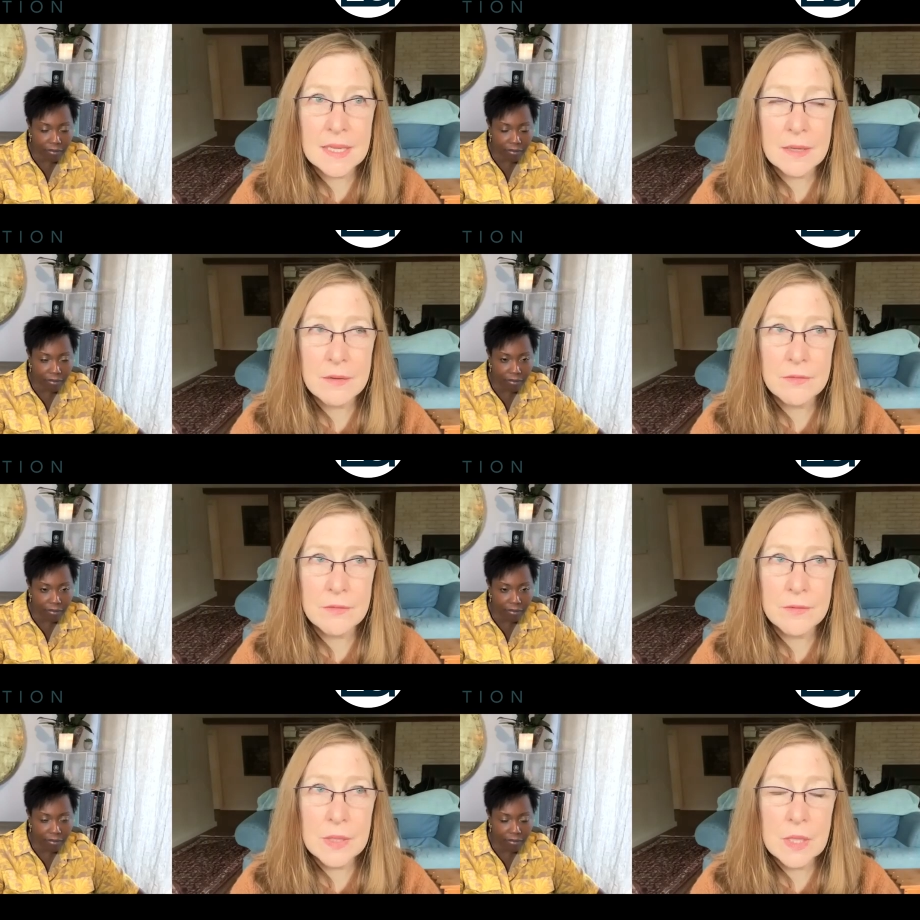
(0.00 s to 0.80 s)
Speaker 1: of,
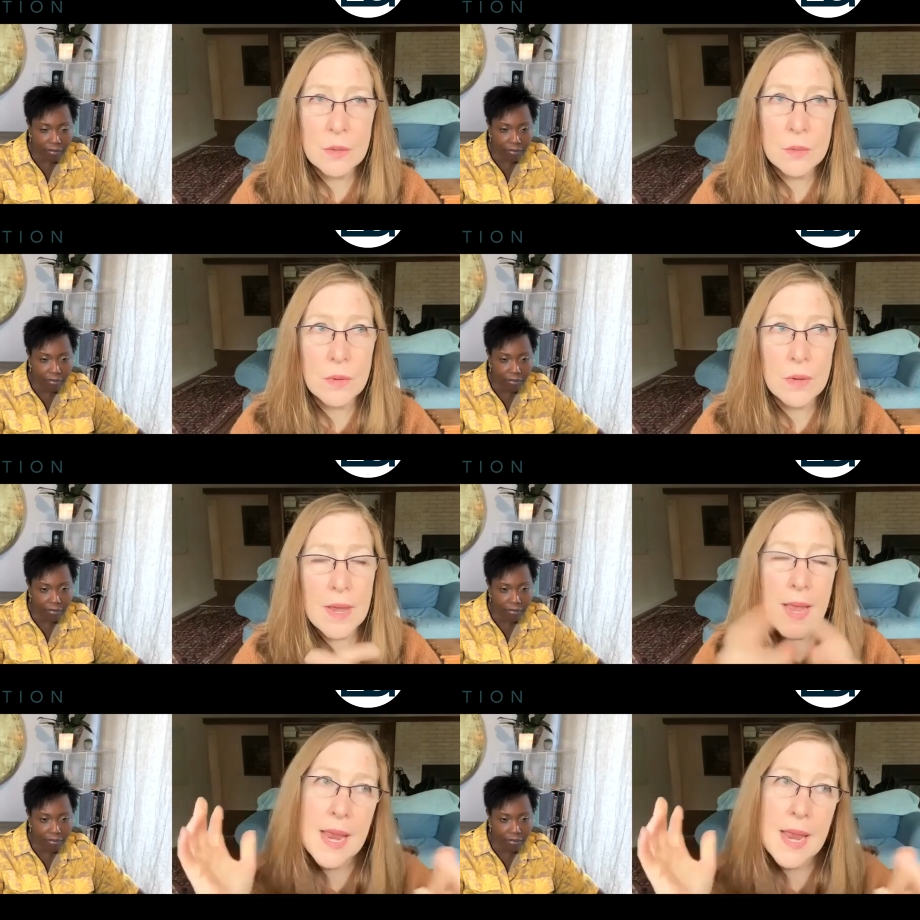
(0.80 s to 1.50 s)
you know,